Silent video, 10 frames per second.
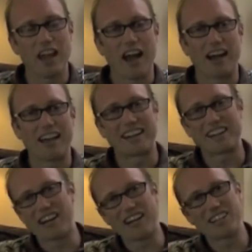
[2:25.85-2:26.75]
And
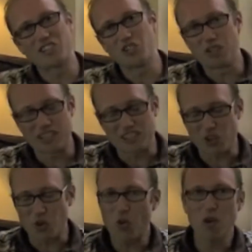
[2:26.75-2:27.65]
God is doing this
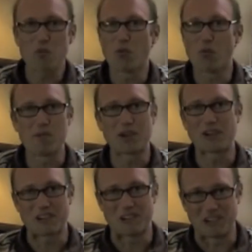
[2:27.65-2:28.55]
incredible
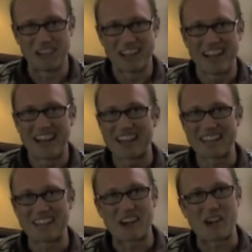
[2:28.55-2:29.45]
miracle
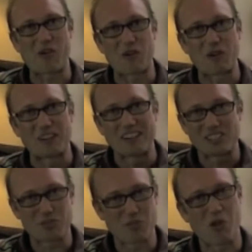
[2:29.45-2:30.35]
in our
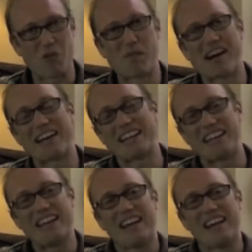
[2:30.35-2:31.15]
small body